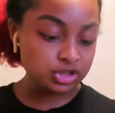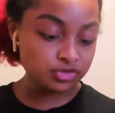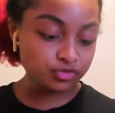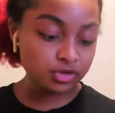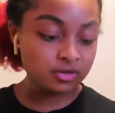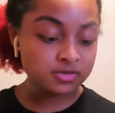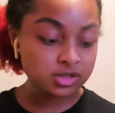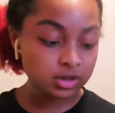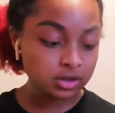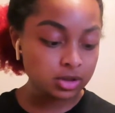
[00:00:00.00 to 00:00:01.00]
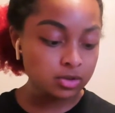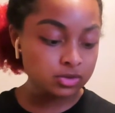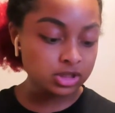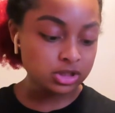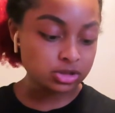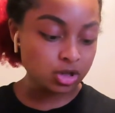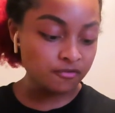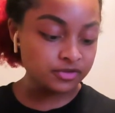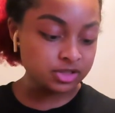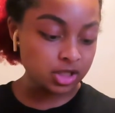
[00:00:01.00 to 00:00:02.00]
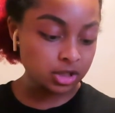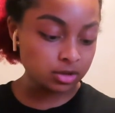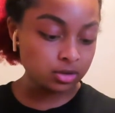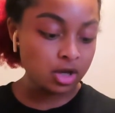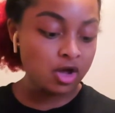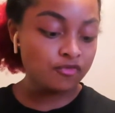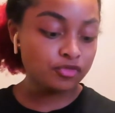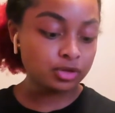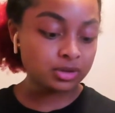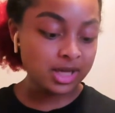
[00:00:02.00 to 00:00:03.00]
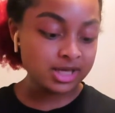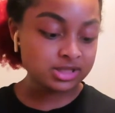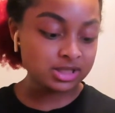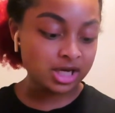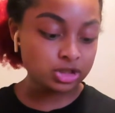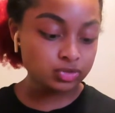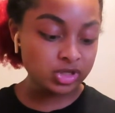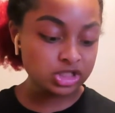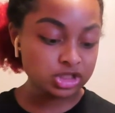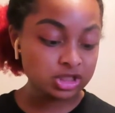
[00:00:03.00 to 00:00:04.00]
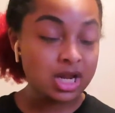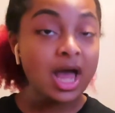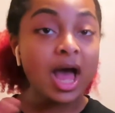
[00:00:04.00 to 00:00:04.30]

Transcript: is free of silicones and softens hair for lasting hydration.